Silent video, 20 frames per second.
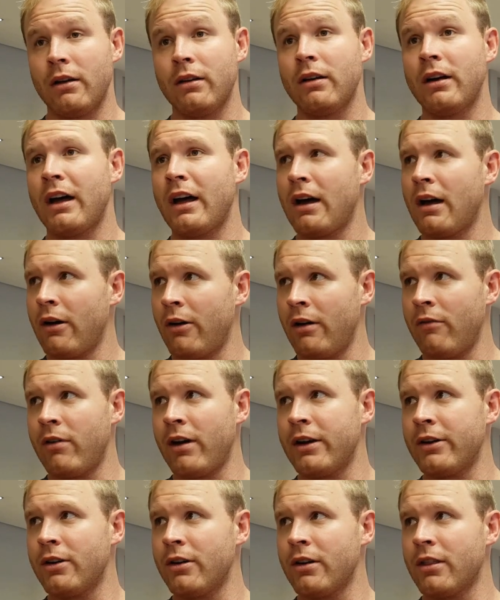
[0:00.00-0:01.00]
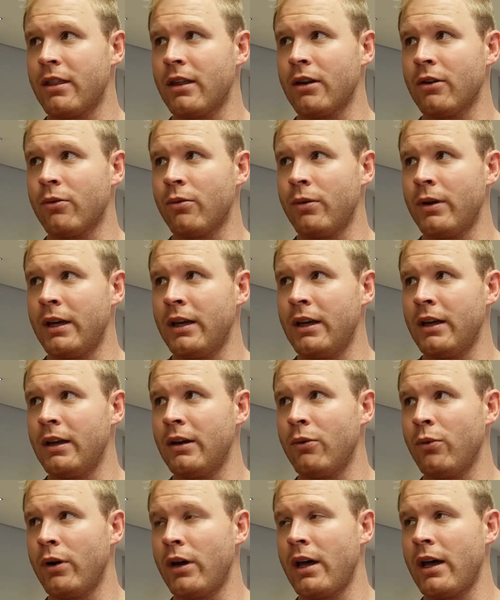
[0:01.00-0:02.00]
However, I don't think we
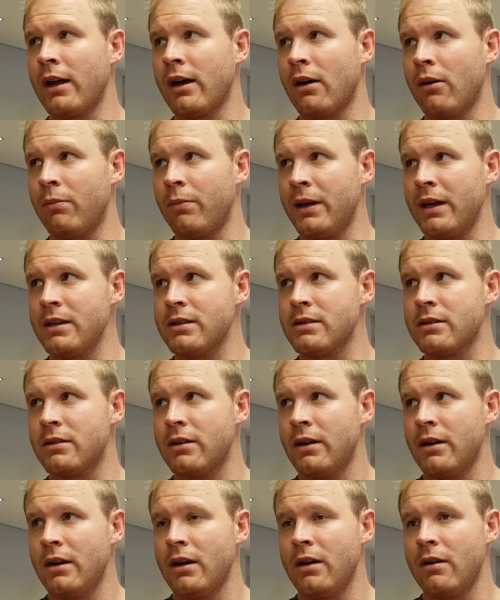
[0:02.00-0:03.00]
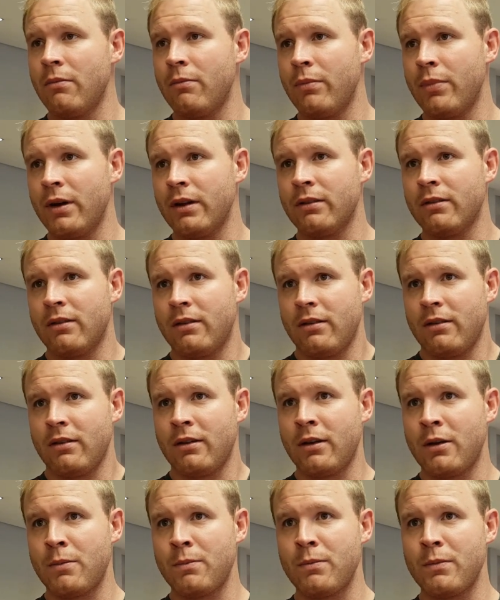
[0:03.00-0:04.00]
were at our best. But
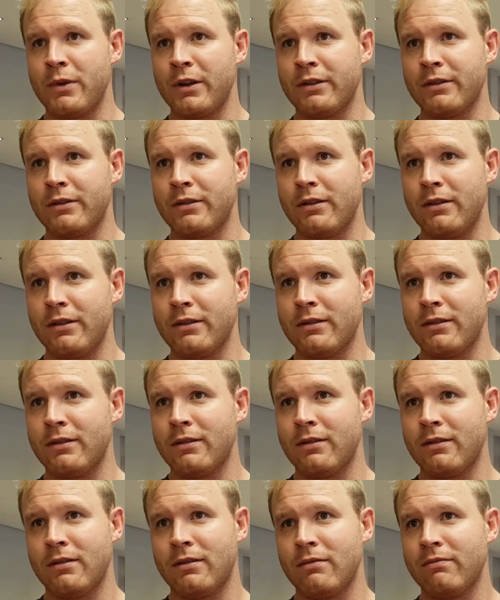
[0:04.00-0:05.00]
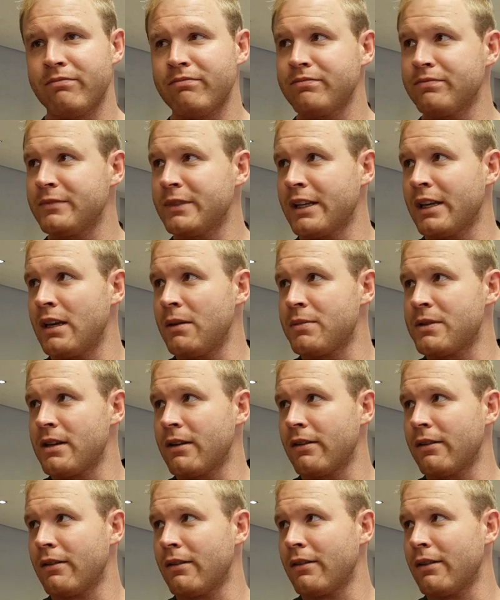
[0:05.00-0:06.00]
it keeps
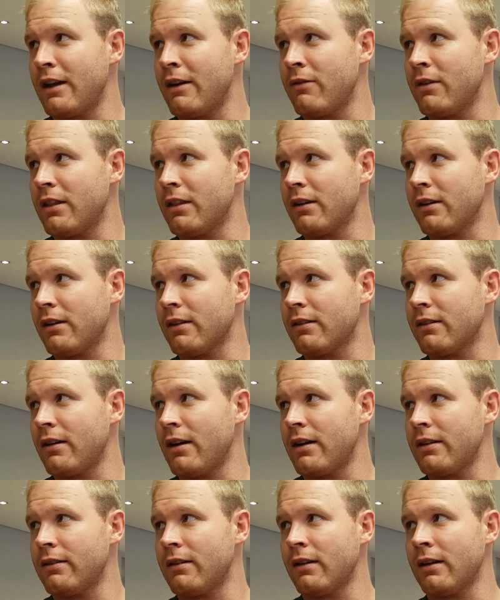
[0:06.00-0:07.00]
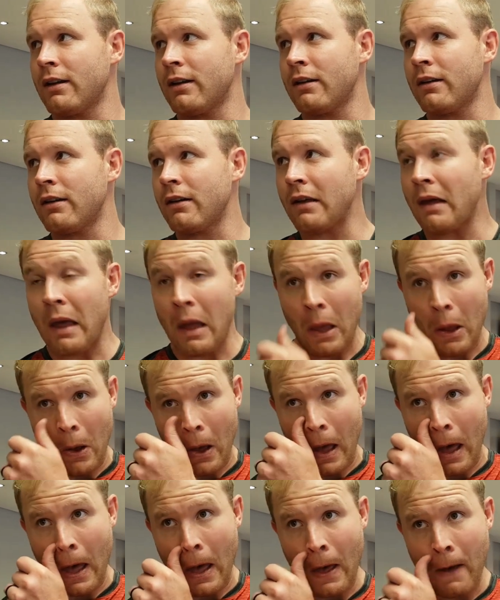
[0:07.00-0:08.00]
everything exciting,
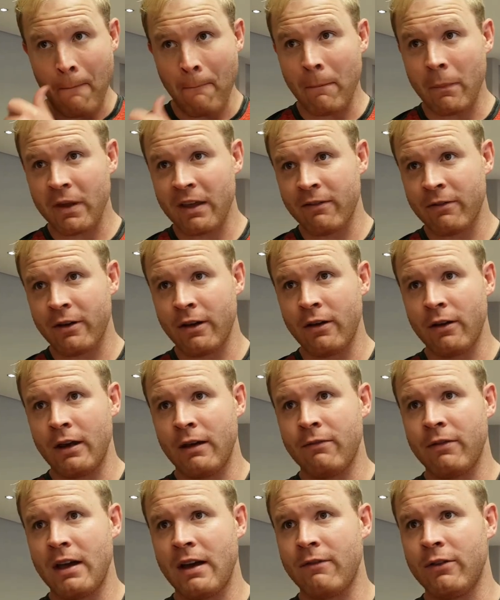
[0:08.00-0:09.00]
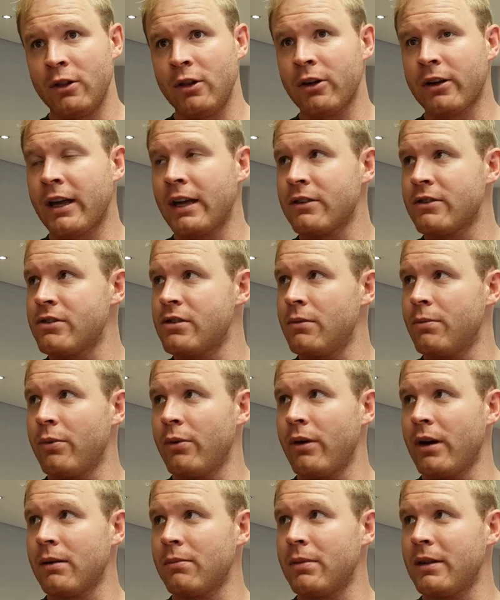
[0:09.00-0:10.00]
and if you have a look at Super
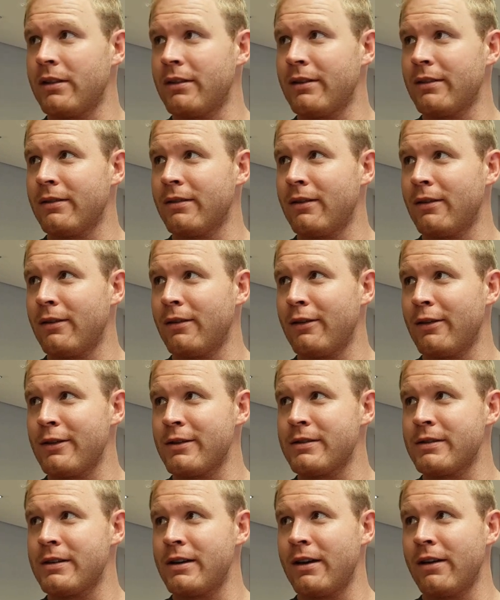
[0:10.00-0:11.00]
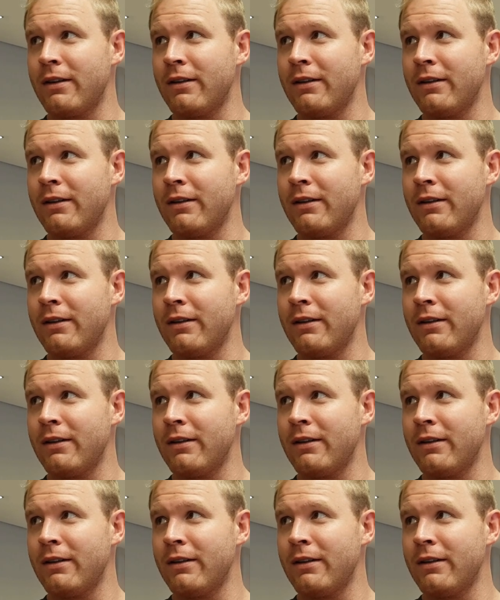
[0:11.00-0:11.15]
Rugby this year,